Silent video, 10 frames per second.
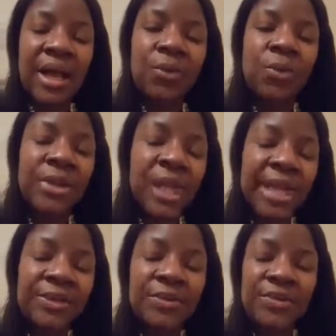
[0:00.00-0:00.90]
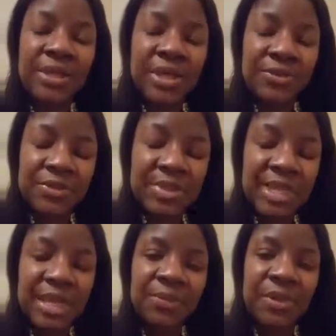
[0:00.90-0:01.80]
I would like you to
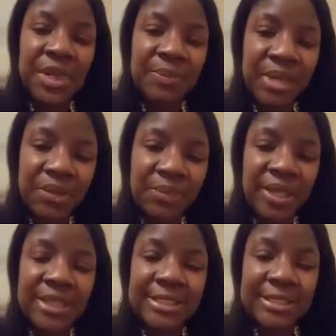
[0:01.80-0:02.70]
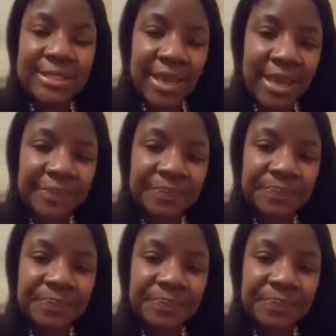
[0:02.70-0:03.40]
understand what I'm getting ready to say.